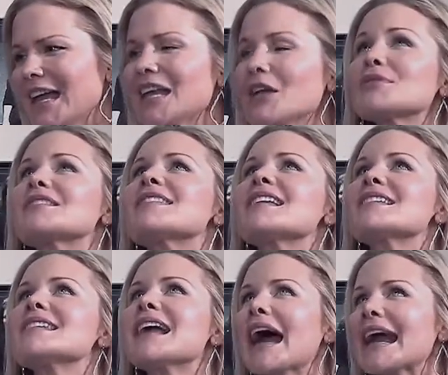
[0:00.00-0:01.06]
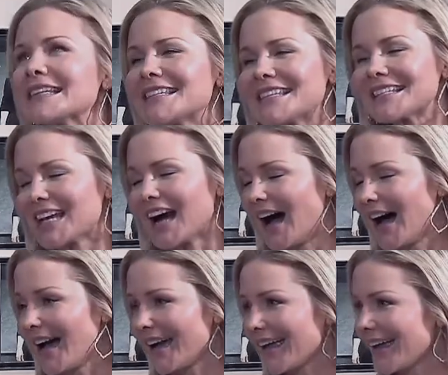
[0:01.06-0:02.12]
He was the nicest
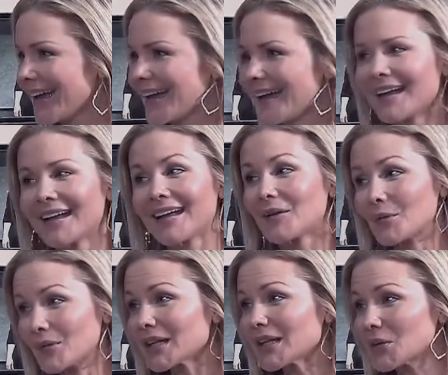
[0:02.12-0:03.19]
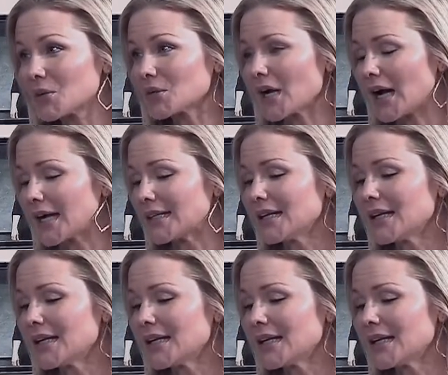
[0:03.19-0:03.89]
guy, really cool guy.